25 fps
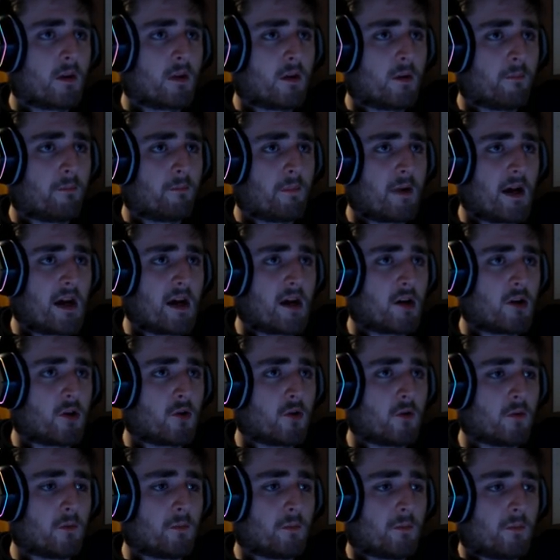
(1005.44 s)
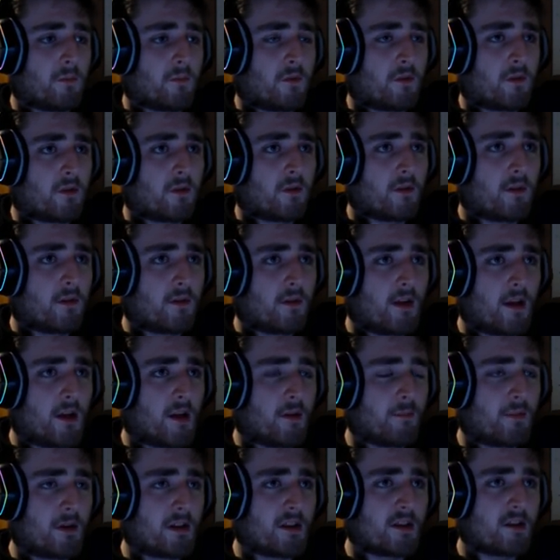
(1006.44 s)
Bombs. Take a
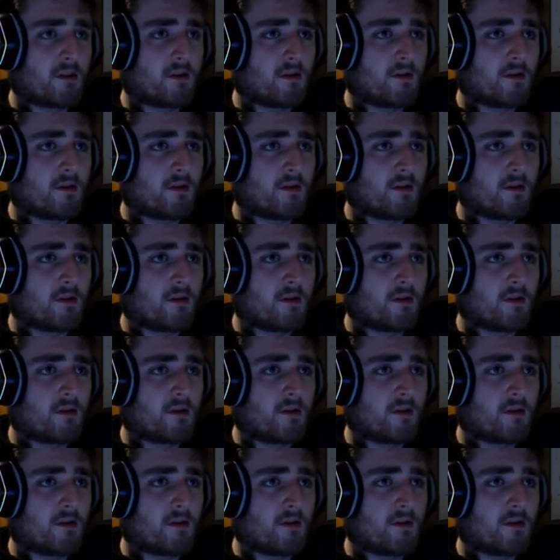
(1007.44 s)
bomb.